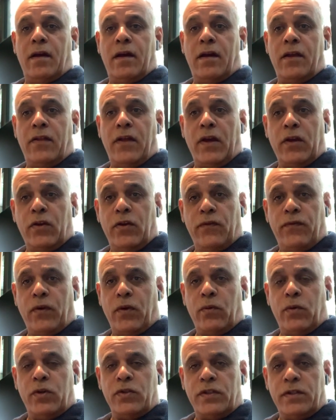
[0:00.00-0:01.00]
Thank you for
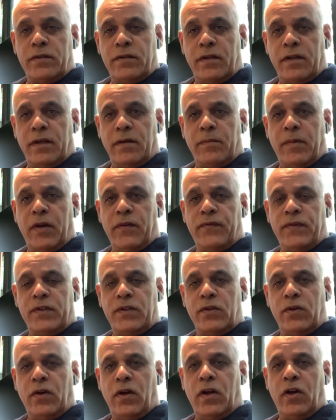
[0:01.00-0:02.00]
watching my
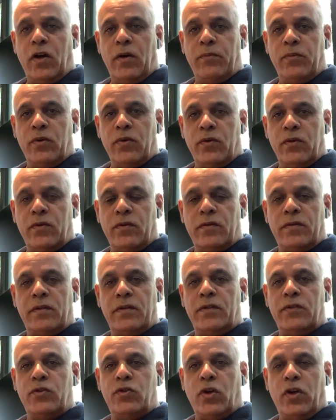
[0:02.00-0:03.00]
video. I hope you
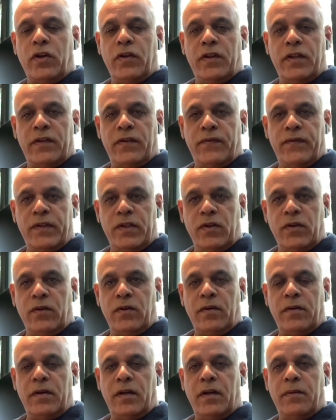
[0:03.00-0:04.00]
enjoyed this
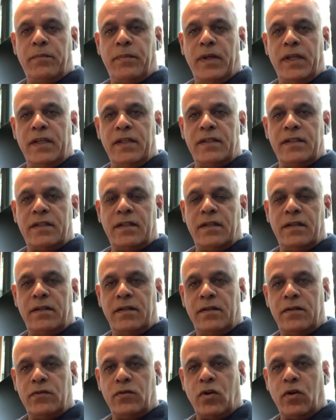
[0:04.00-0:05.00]
video. Please
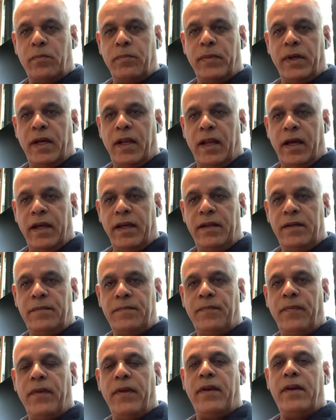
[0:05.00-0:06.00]
drop me a line,
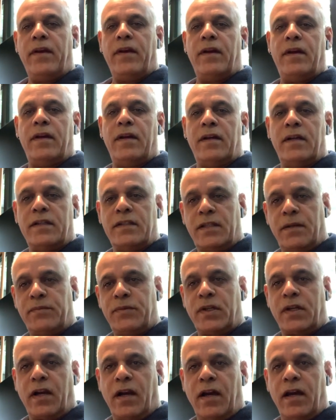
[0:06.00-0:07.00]

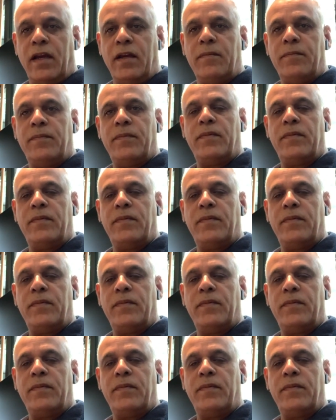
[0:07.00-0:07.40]
subscribe.